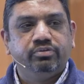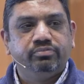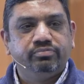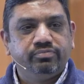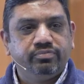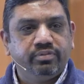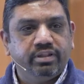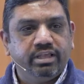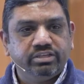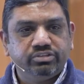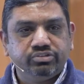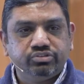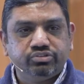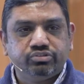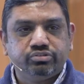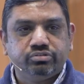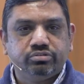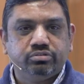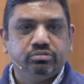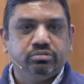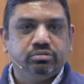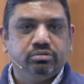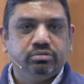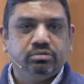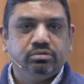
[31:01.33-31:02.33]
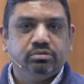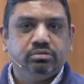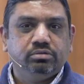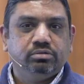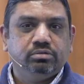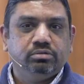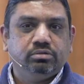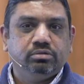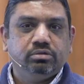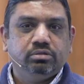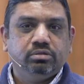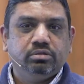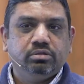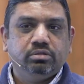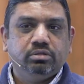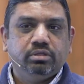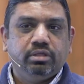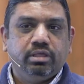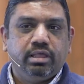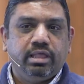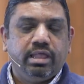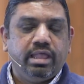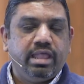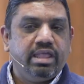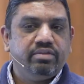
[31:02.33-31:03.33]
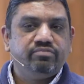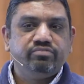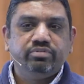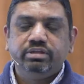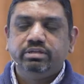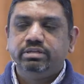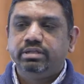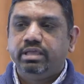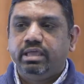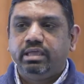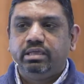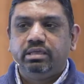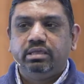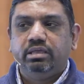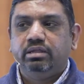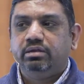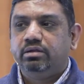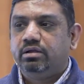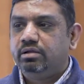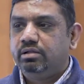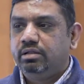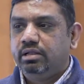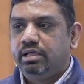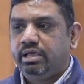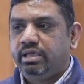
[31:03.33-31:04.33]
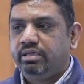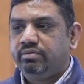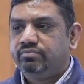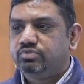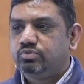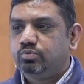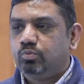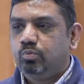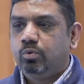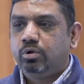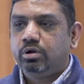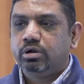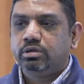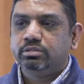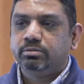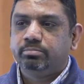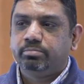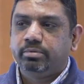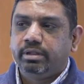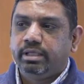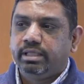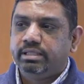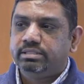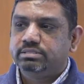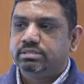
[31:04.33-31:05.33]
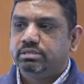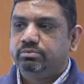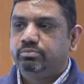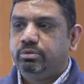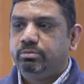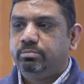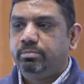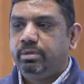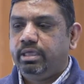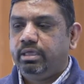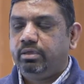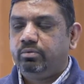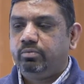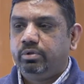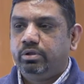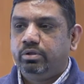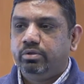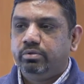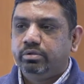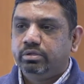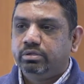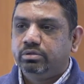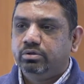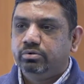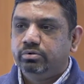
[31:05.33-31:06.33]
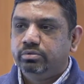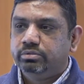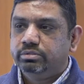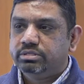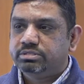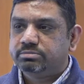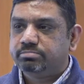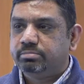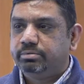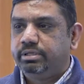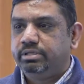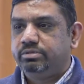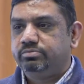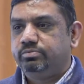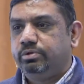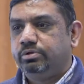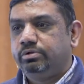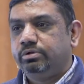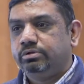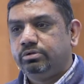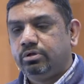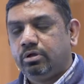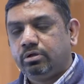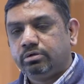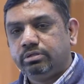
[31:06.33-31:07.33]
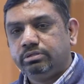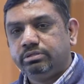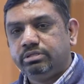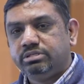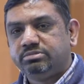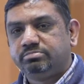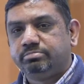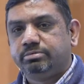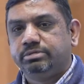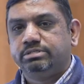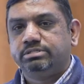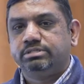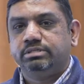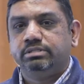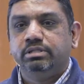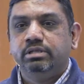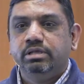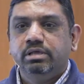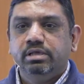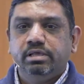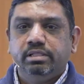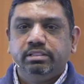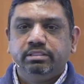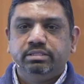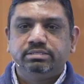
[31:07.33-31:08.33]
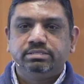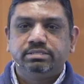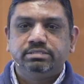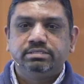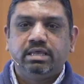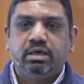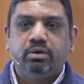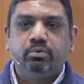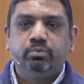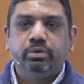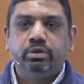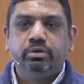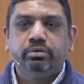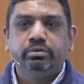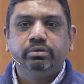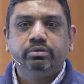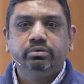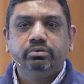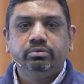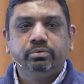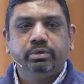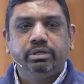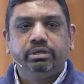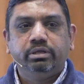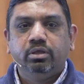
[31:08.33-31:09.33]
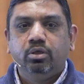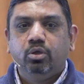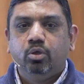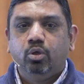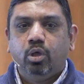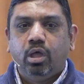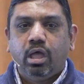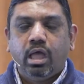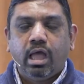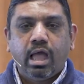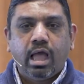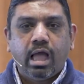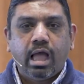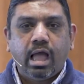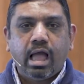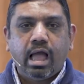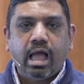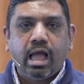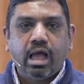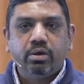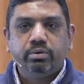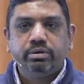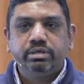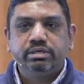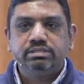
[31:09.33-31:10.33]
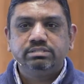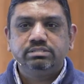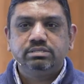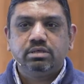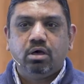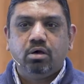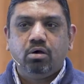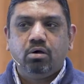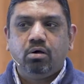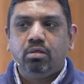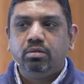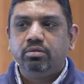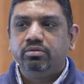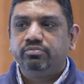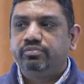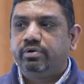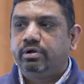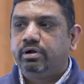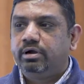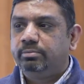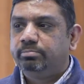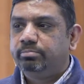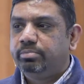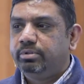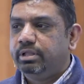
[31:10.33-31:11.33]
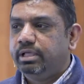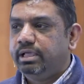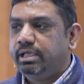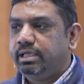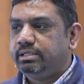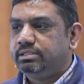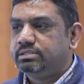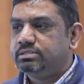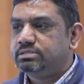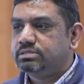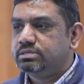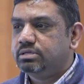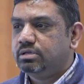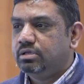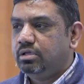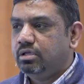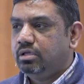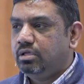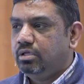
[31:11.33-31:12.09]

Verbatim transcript: your flesh? every day in our lives, what are the plans that we make? We're going to go to this place, we're going to talk to this person, this is how we're going to do it. How does all of our plans